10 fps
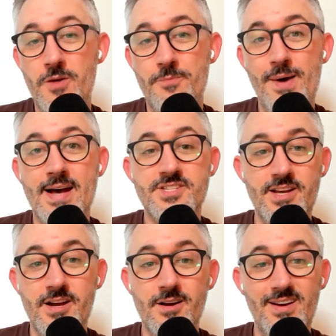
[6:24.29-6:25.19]
over the
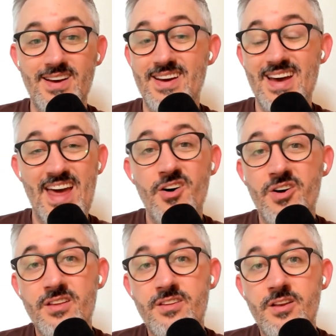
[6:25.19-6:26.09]
past year, and
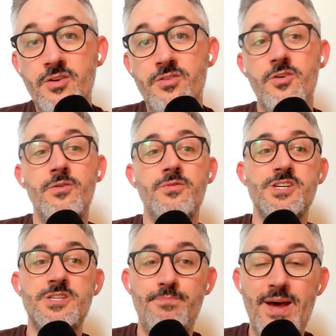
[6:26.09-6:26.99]
they'll continue to,
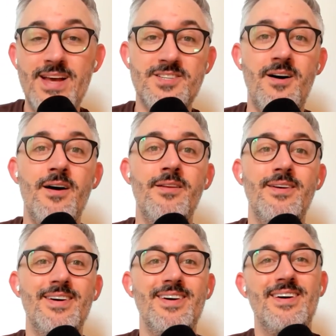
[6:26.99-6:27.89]
just based on